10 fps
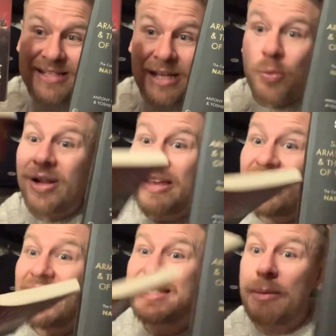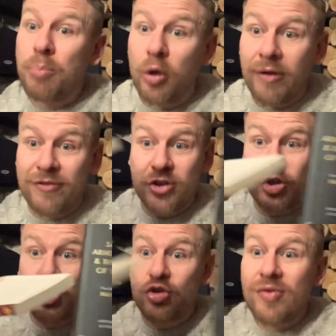to that one. I'll give you an example of the
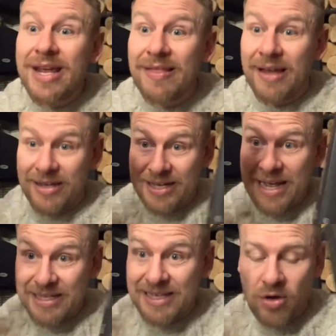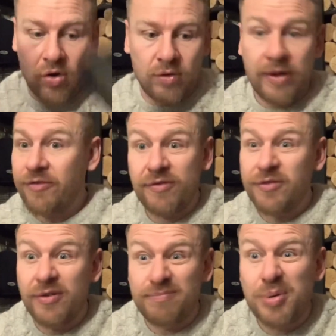string that connects it all for,
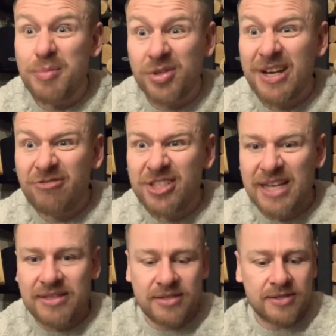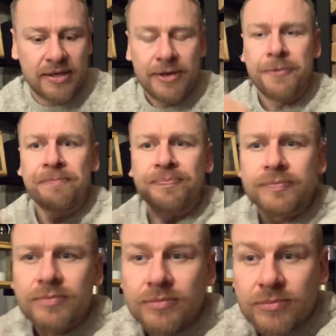for pretty much every sentence.
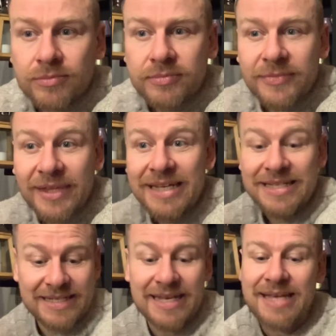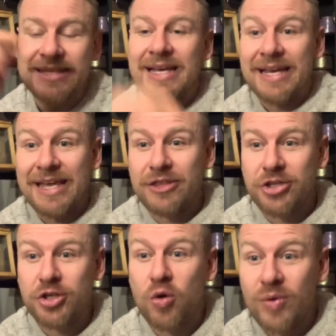It says in the
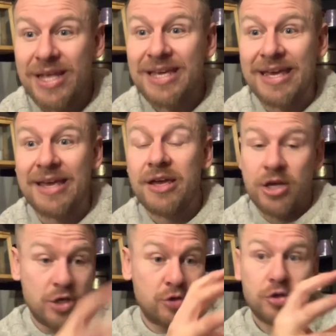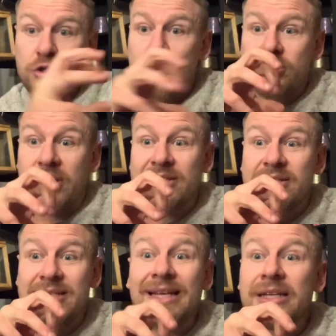shoninki, you should use a
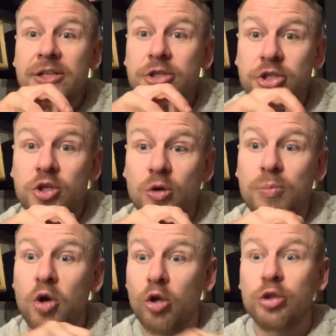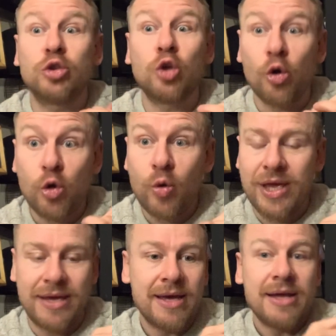cylinder tube called a
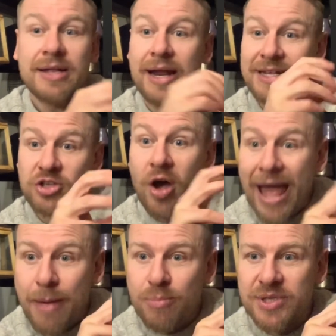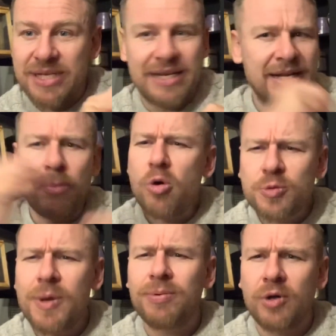donohi, and it's got embers in it. Now,
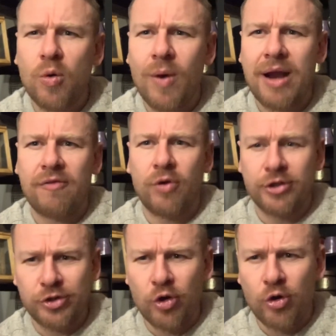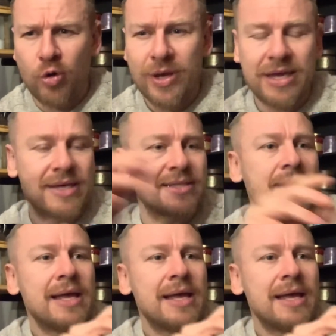most people are aware of what the donohi is,